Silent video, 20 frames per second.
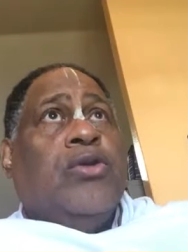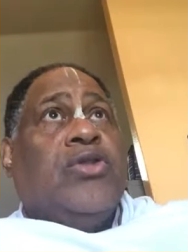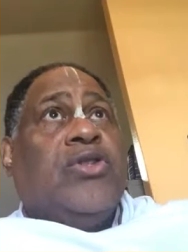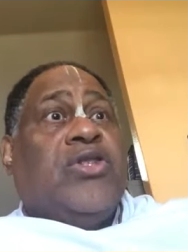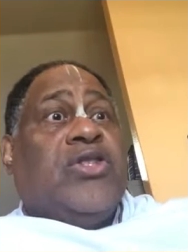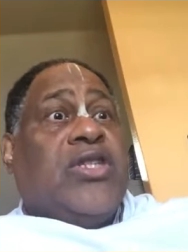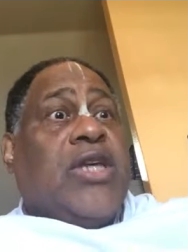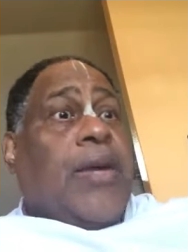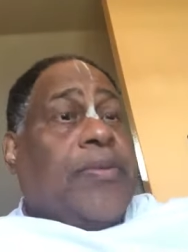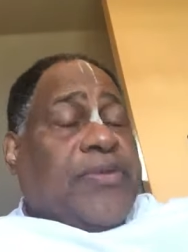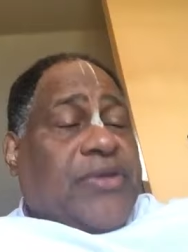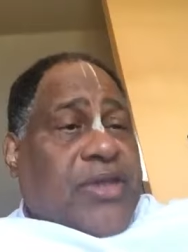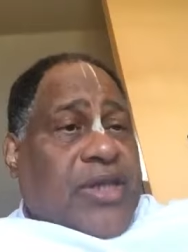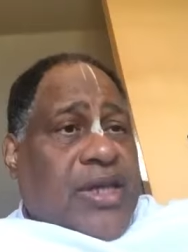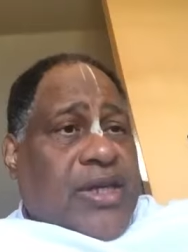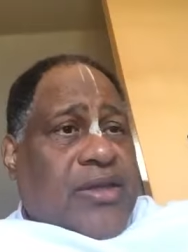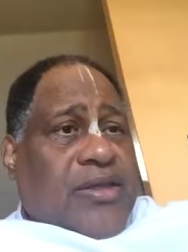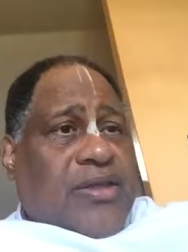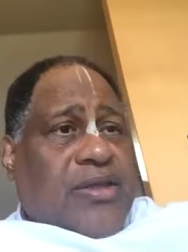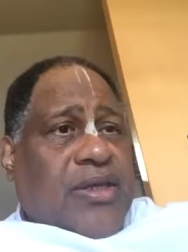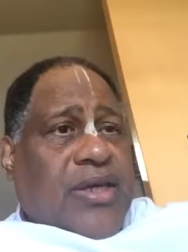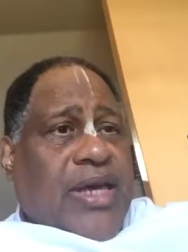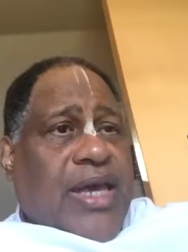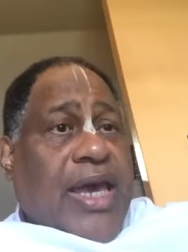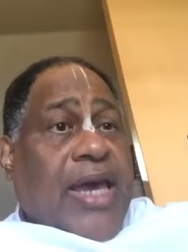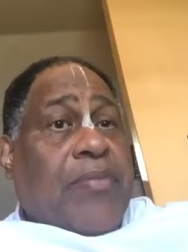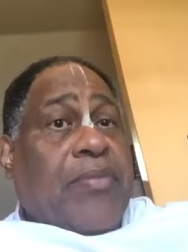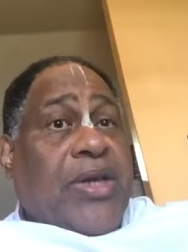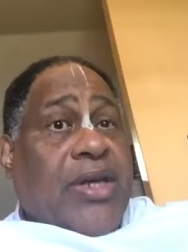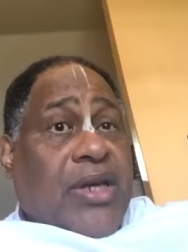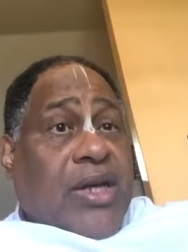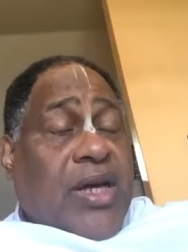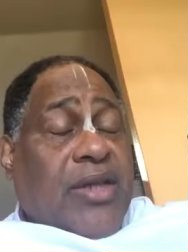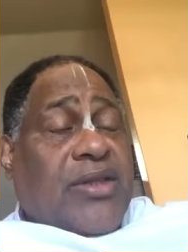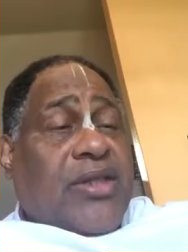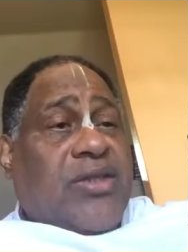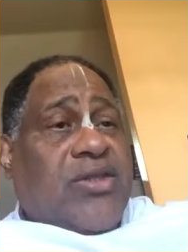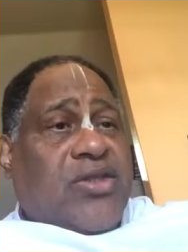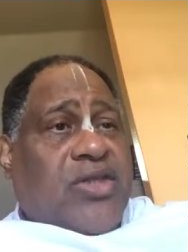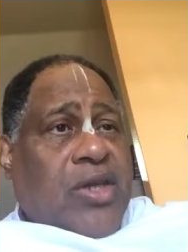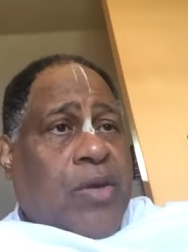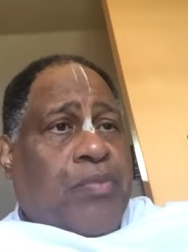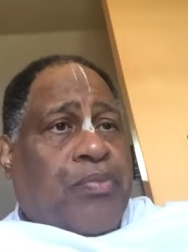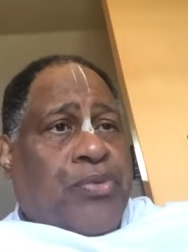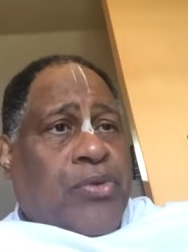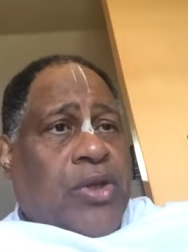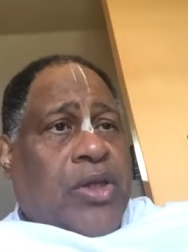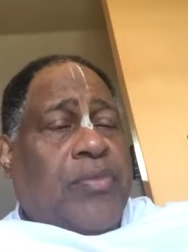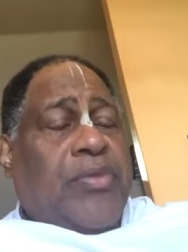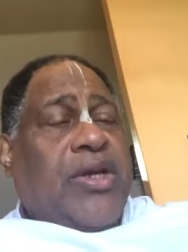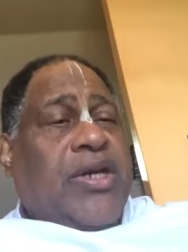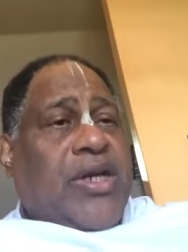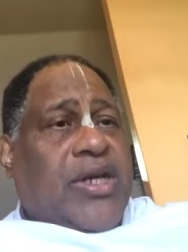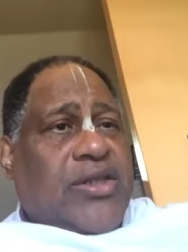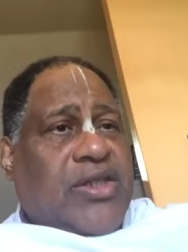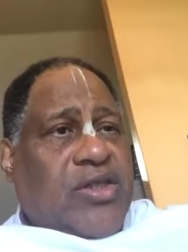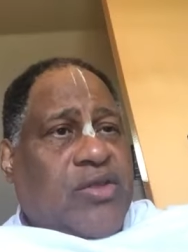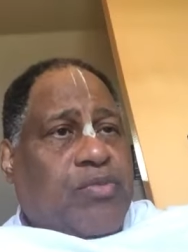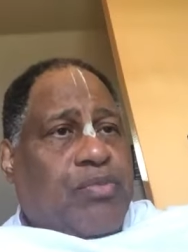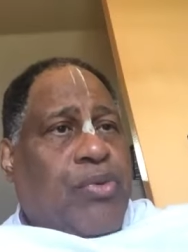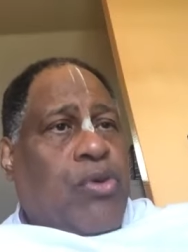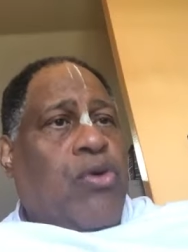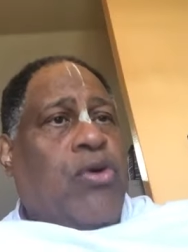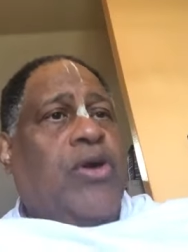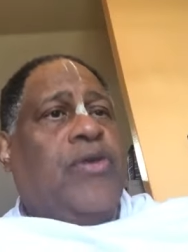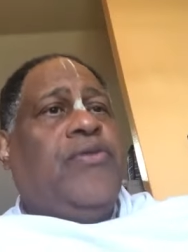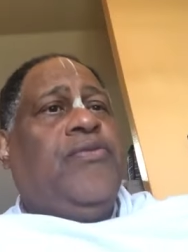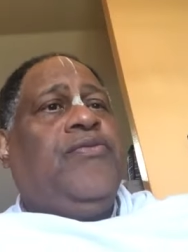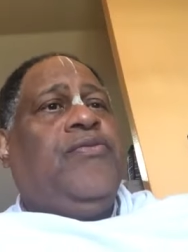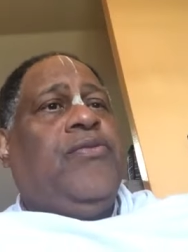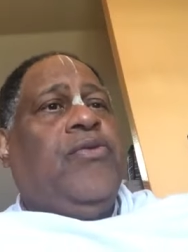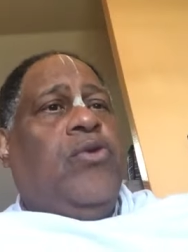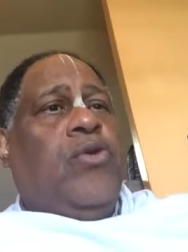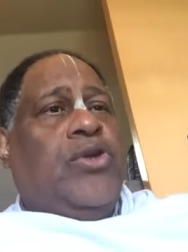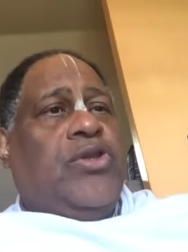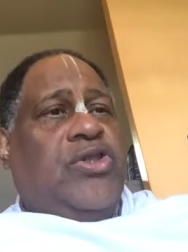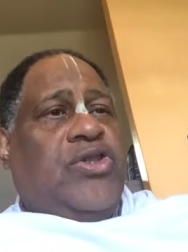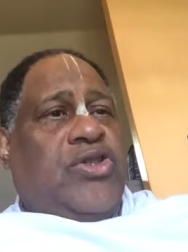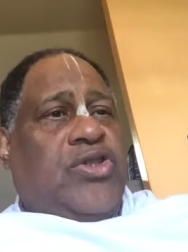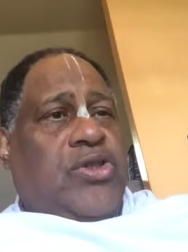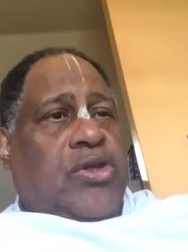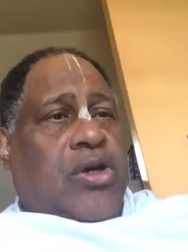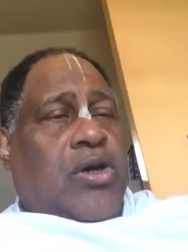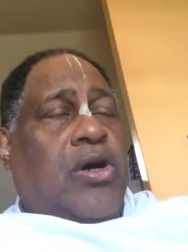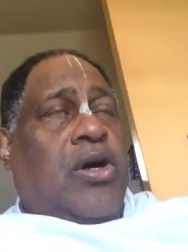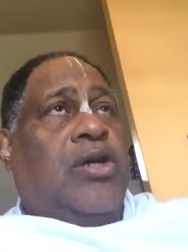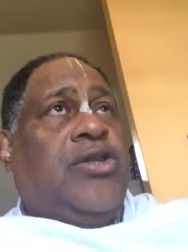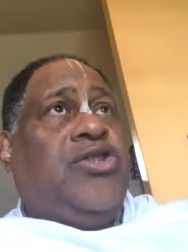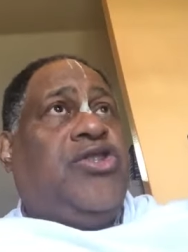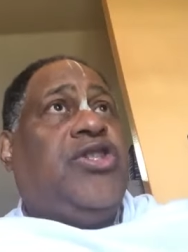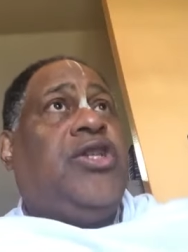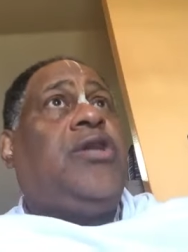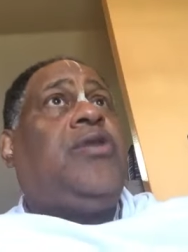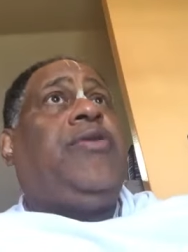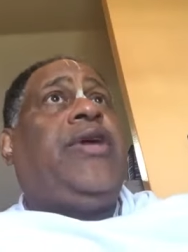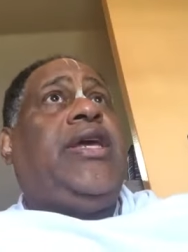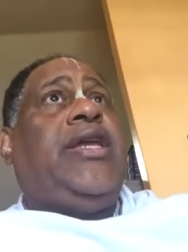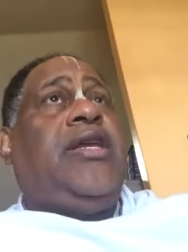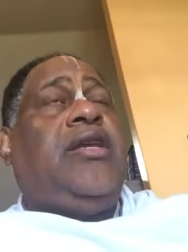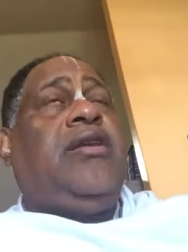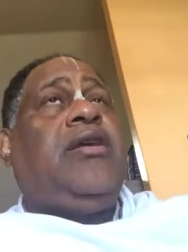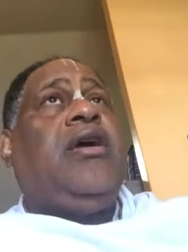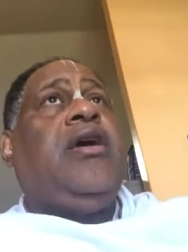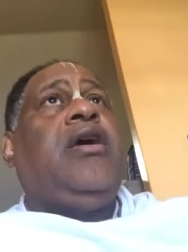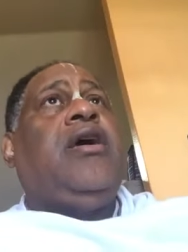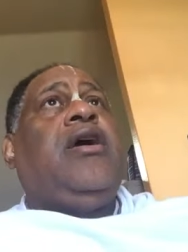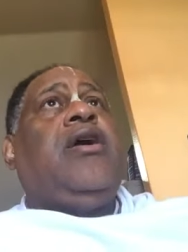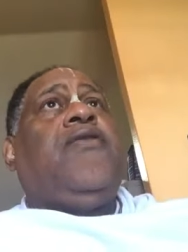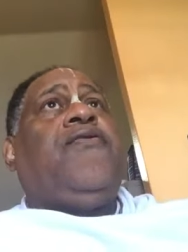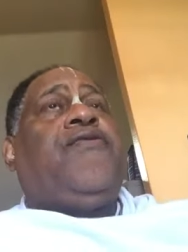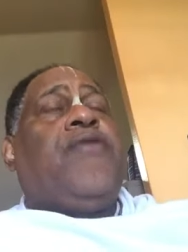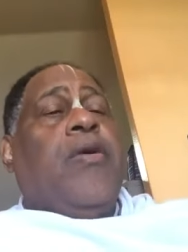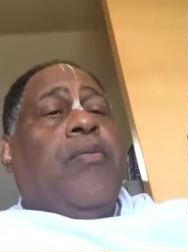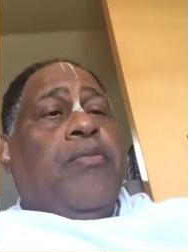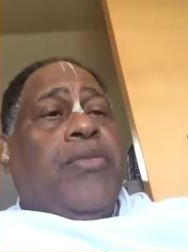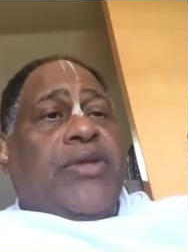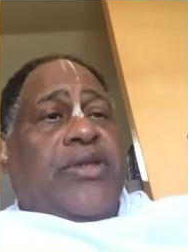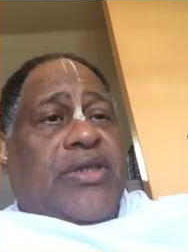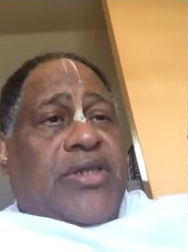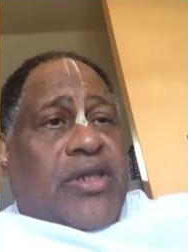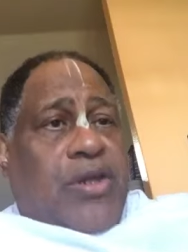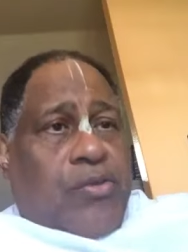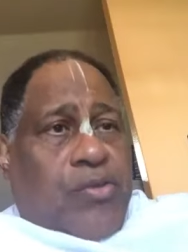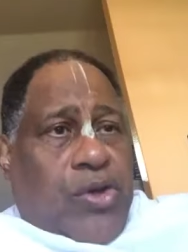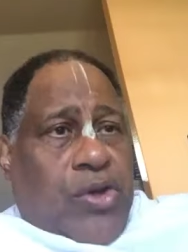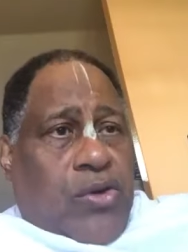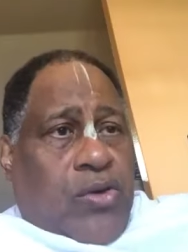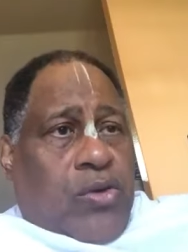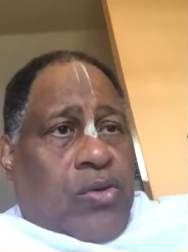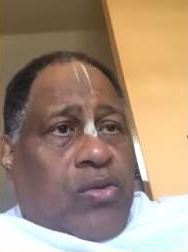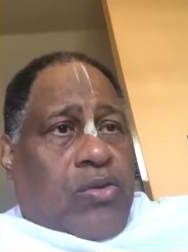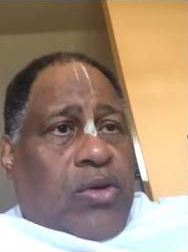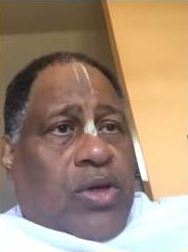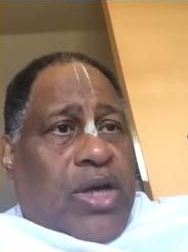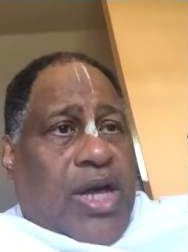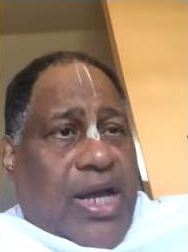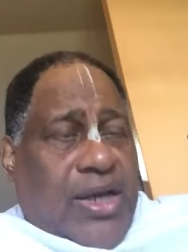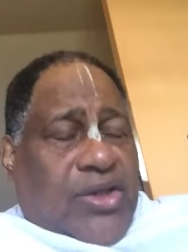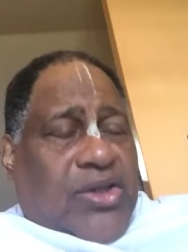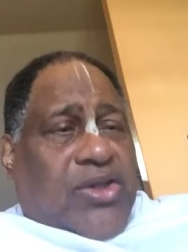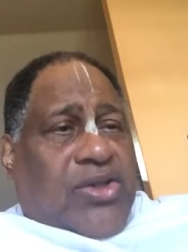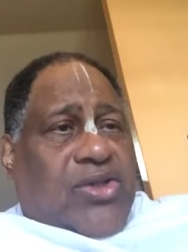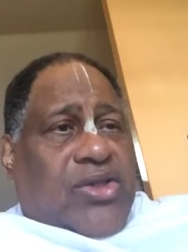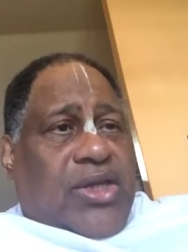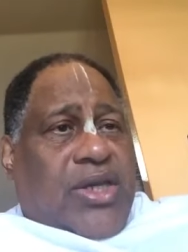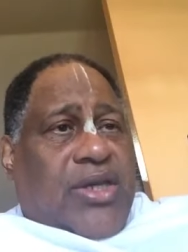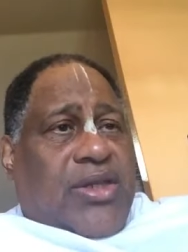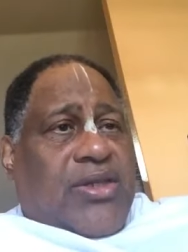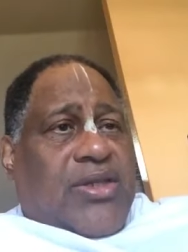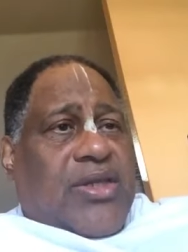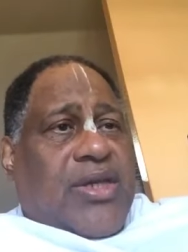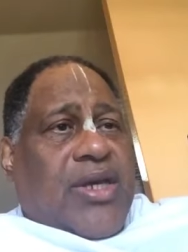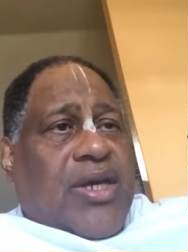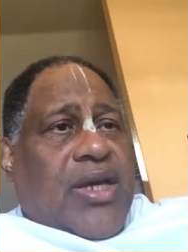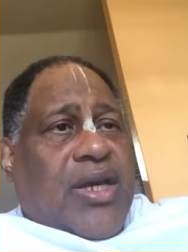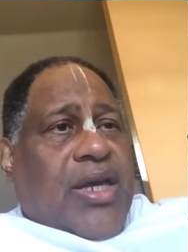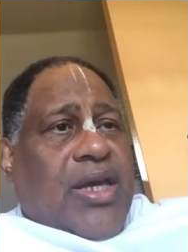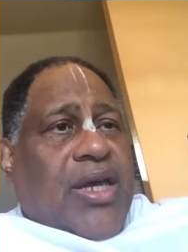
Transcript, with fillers: substance, and because it's temporal and because it's born or, or generated from material consciousness,